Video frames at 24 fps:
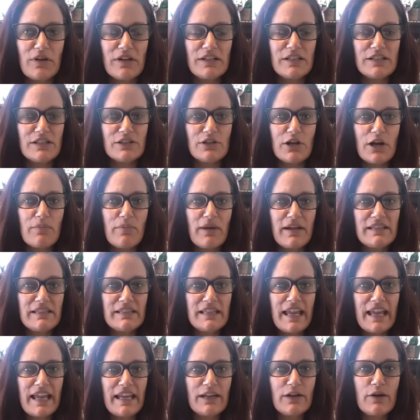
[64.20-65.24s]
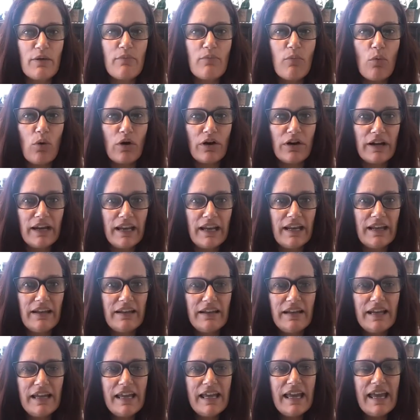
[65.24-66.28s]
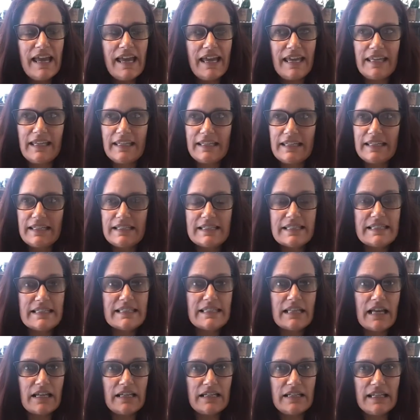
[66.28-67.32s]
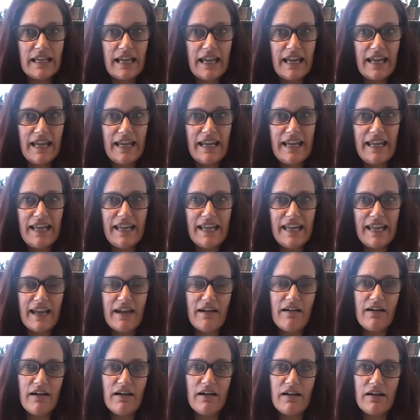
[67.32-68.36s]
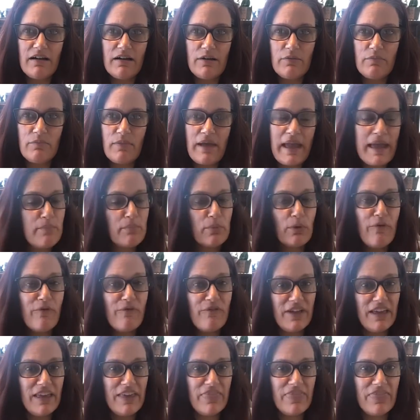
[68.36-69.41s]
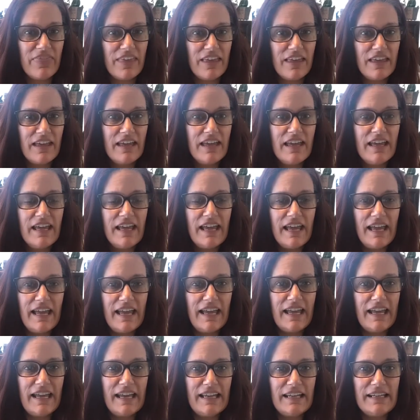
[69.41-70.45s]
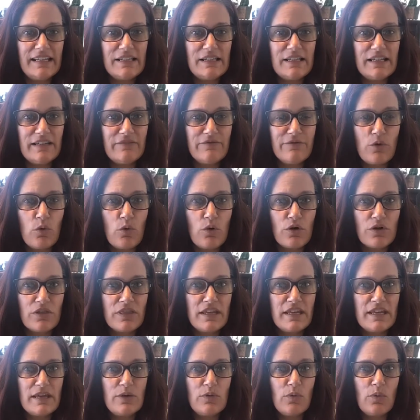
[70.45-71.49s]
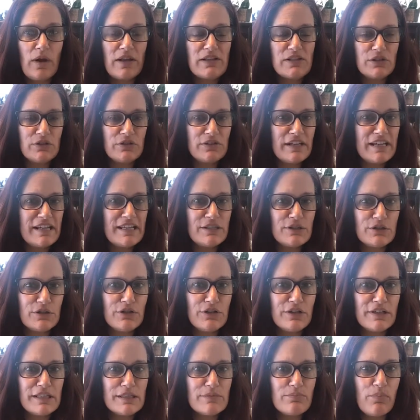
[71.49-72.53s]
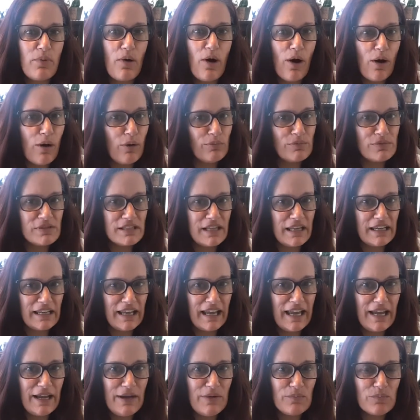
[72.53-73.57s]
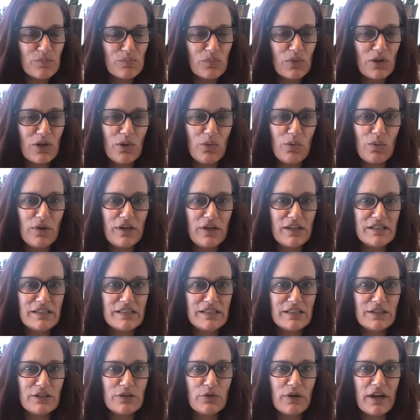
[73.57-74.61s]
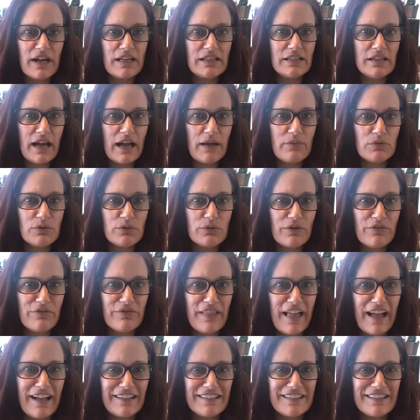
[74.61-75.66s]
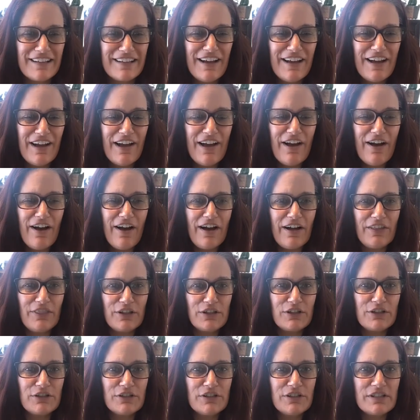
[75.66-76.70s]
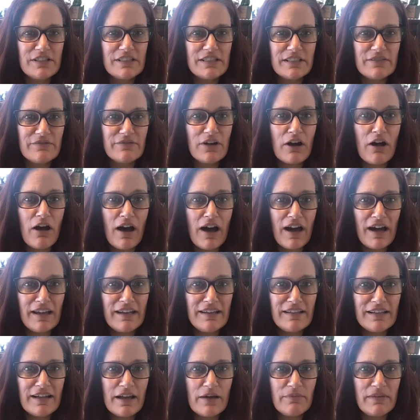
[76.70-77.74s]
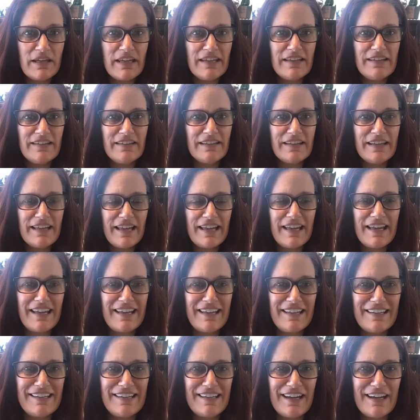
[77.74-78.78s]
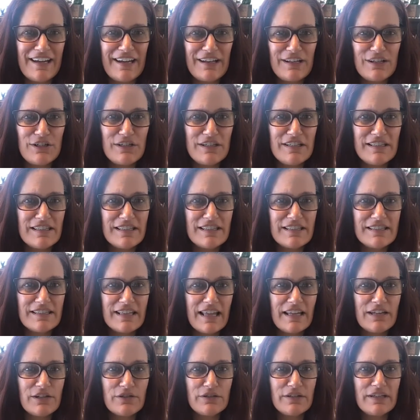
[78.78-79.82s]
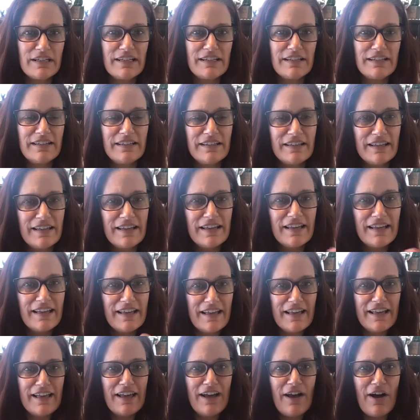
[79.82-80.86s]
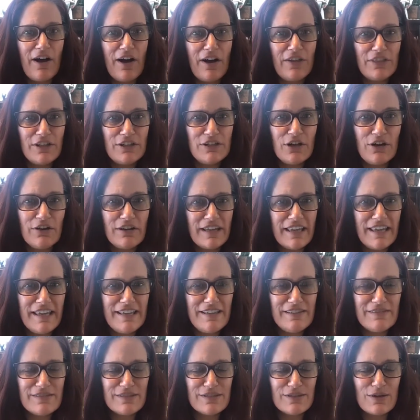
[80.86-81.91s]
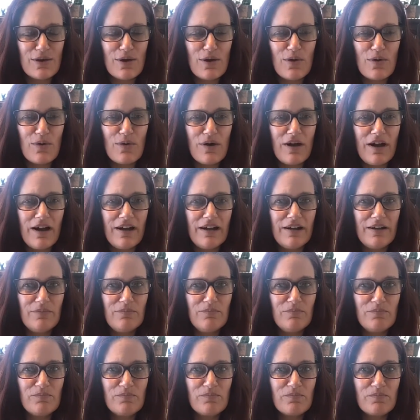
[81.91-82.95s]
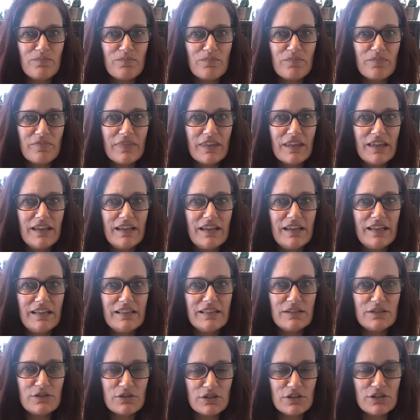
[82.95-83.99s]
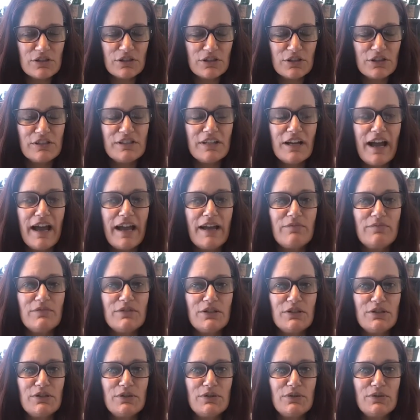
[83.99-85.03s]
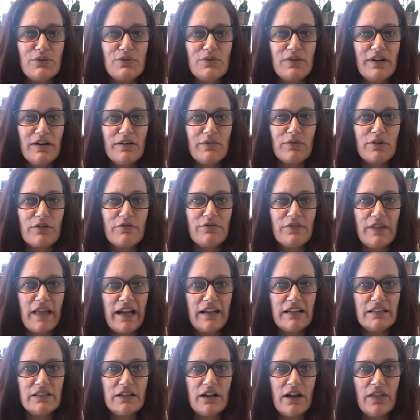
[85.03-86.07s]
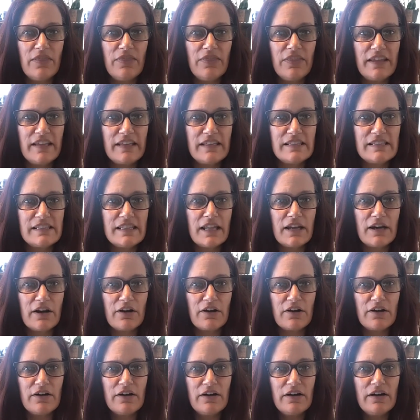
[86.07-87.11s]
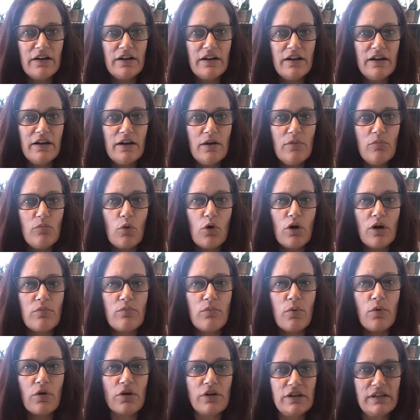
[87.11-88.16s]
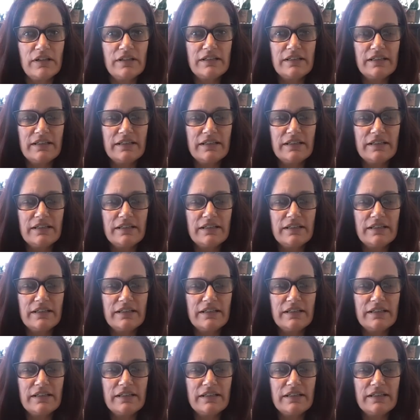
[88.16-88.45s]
to start by saying good morning. It is Sunday, April 5th, and for the Western Easter, it's Palm Sunday, which is a great time to reflect on the goodness of God coming and Jesus entering on the donkey. So it's just a good time to reflect on things that are more important